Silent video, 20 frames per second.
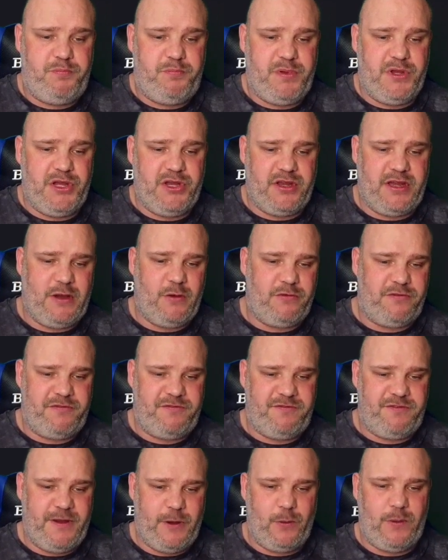Bird
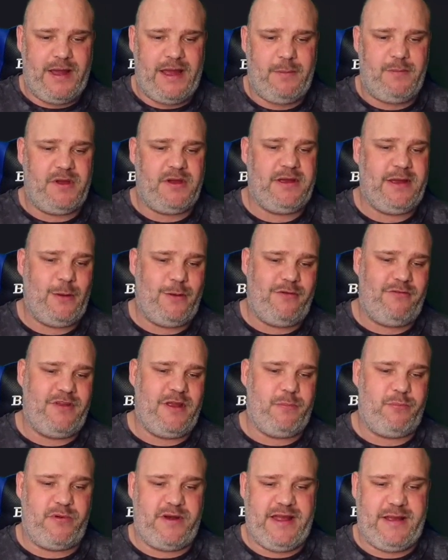Elf Fellhammer, however you
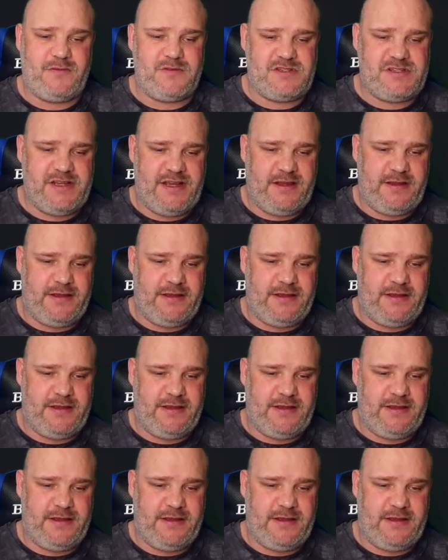pronounce it.